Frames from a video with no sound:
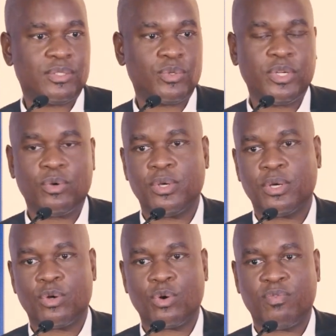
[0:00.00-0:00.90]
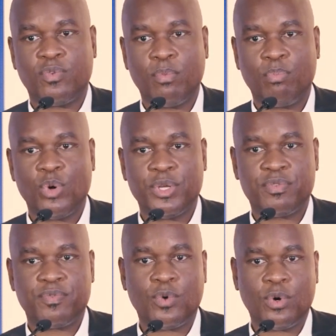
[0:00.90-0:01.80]
it's only gonna grow from
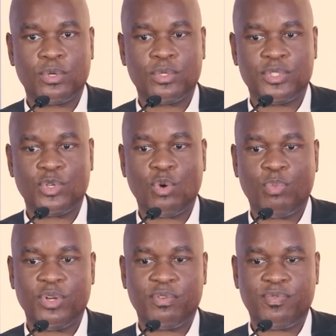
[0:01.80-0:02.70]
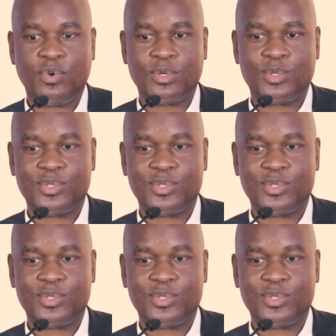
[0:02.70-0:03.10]
0.4